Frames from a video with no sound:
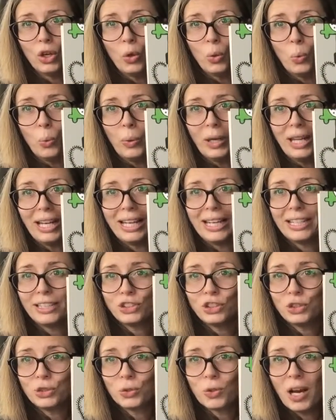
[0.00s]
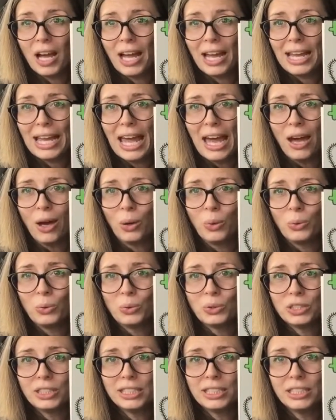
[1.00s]
Will it dry
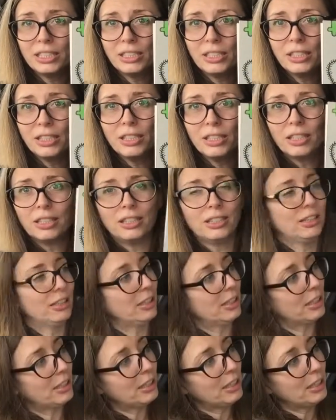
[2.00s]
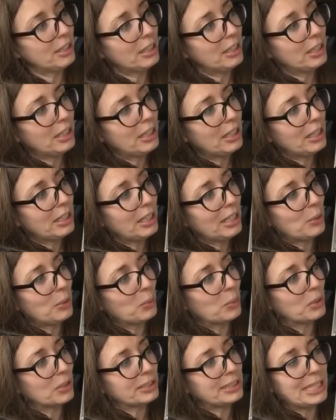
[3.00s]
out? It
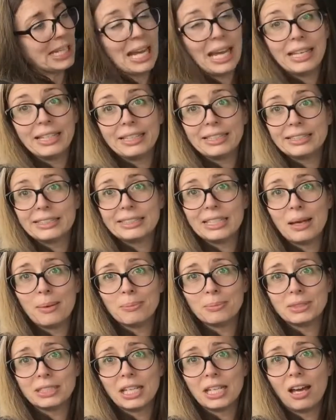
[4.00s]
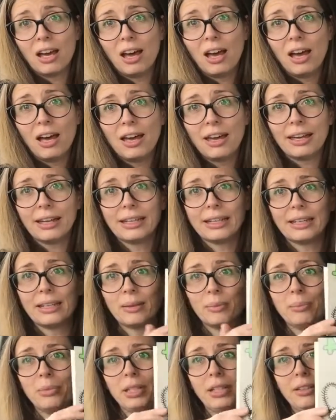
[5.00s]
will take some
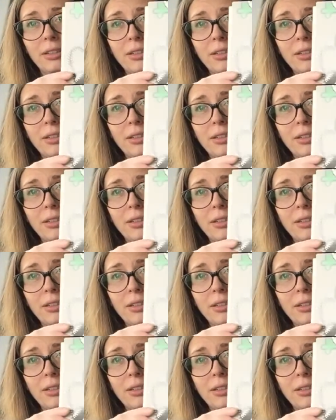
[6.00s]
time.